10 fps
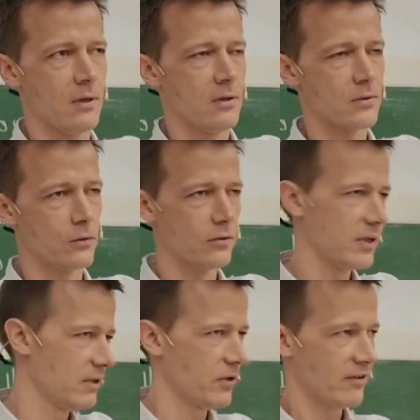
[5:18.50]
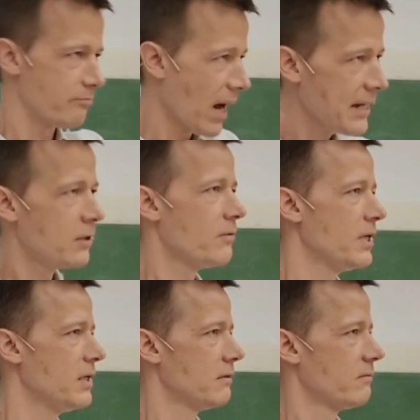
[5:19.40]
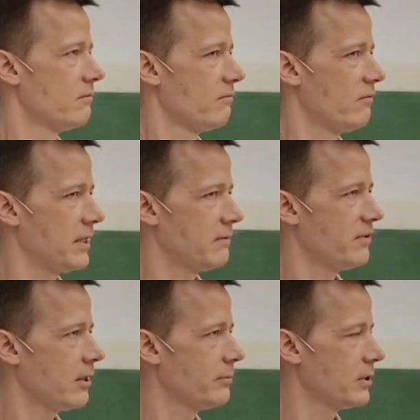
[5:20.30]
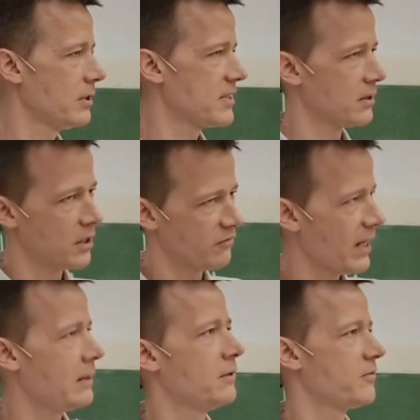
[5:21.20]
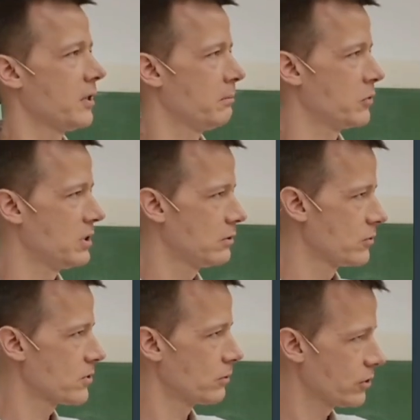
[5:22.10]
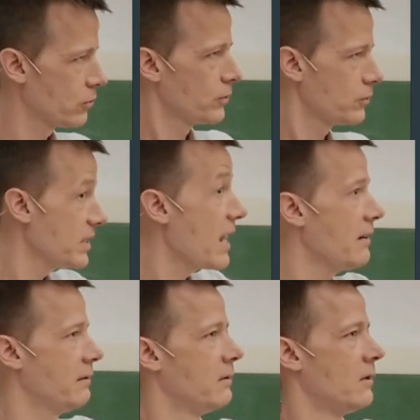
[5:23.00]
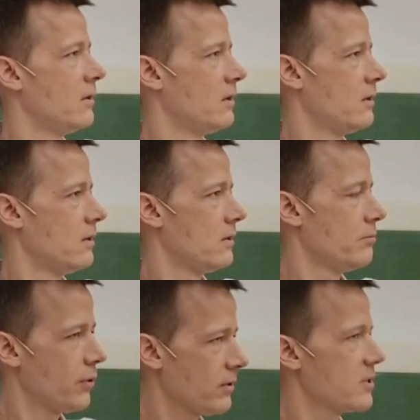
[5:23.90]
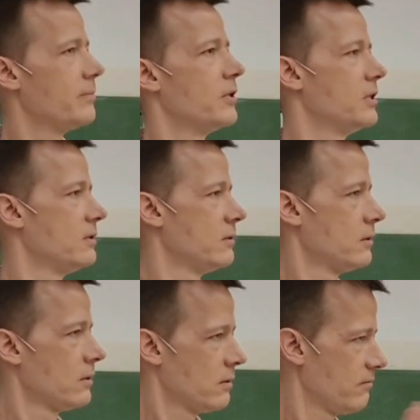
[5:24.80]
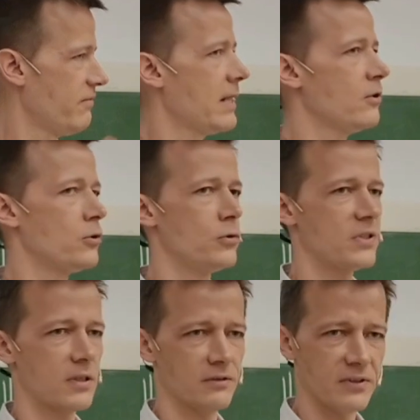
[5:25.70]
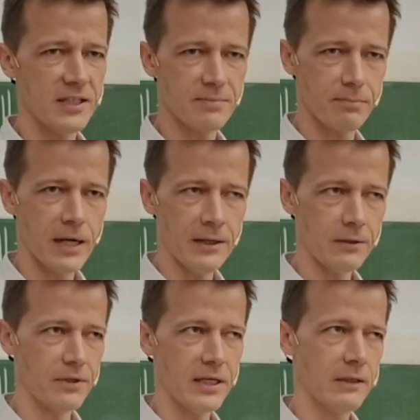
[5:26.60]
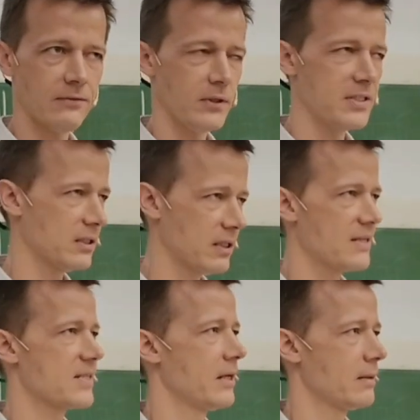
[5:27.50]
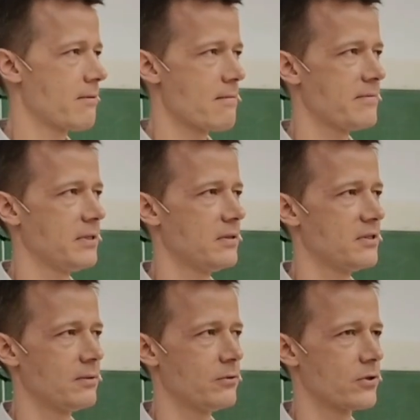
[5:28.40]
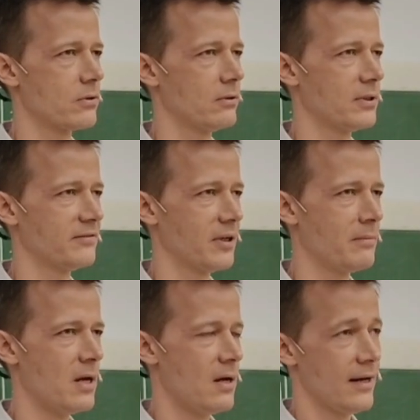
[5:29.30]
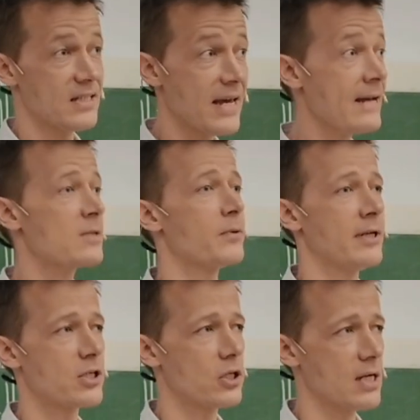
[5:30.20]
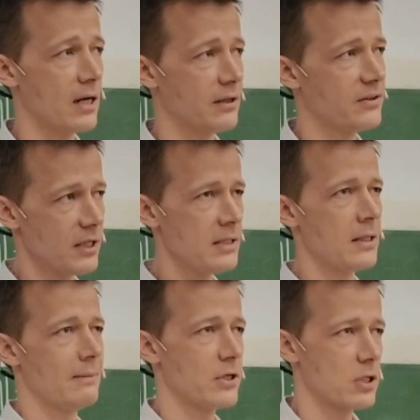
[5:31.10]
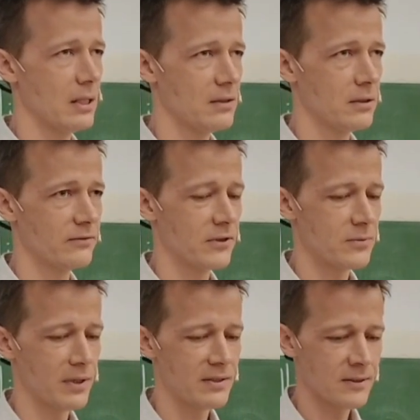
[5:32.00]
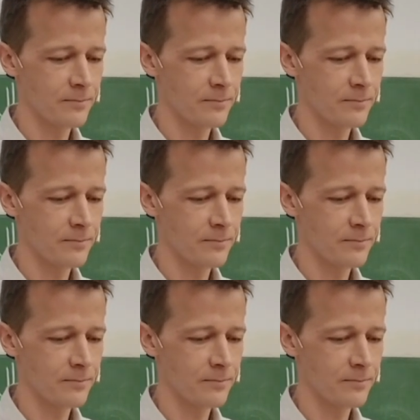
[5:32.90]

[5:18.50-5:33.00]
So if you have binary random variables and you have n of them, you need to store 2 to the n possible values of these binary entries and then assign a probability distribution to all of them. That's exponentially hard in the dimensionality of the space.